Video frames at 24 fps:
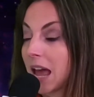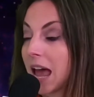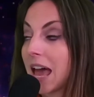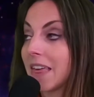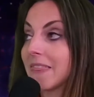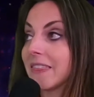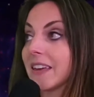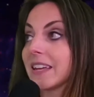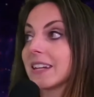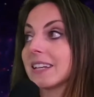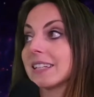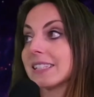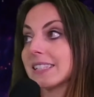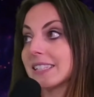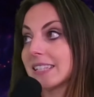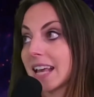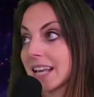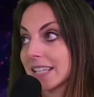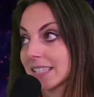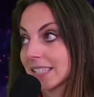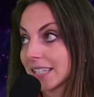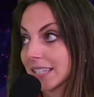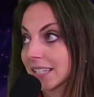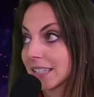and then
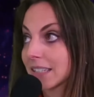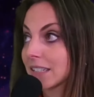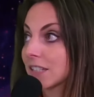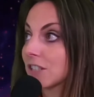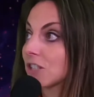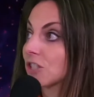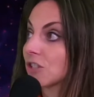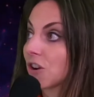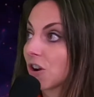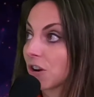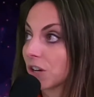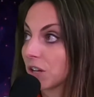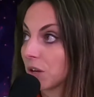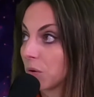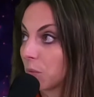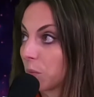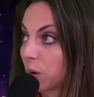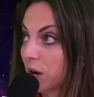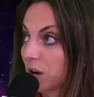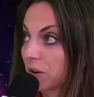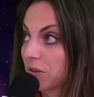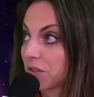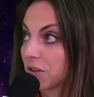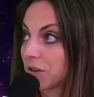assessing to target
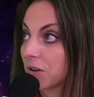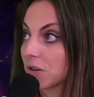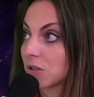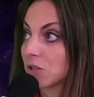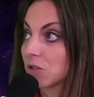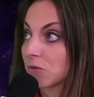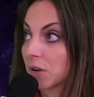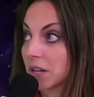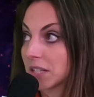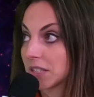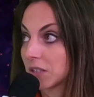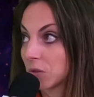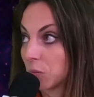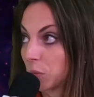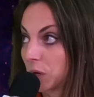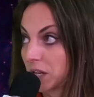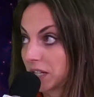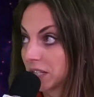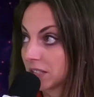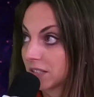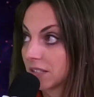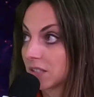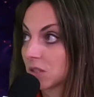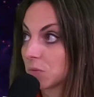where there are strengths and
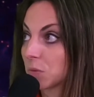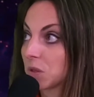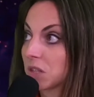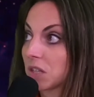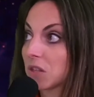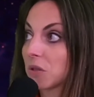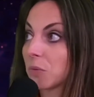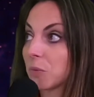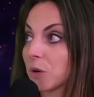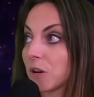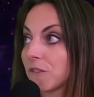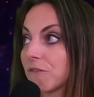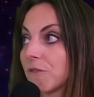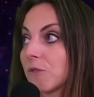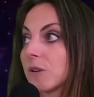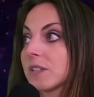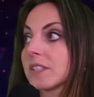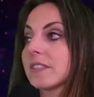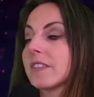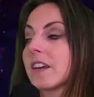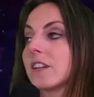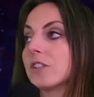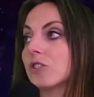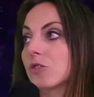weaknesses within the workforce,
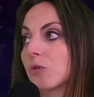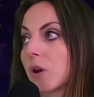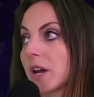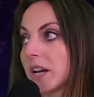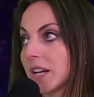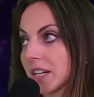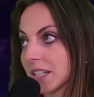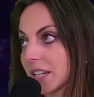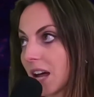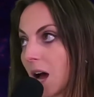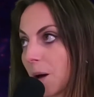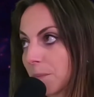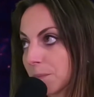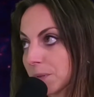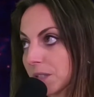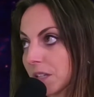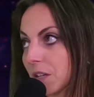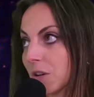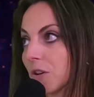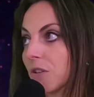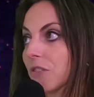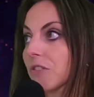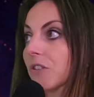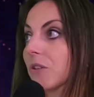and then training to
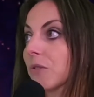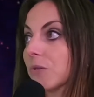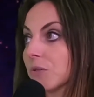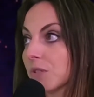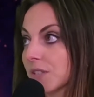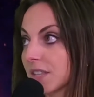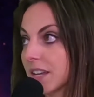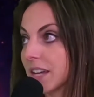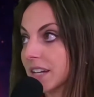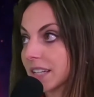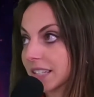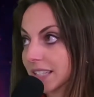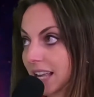upskill those that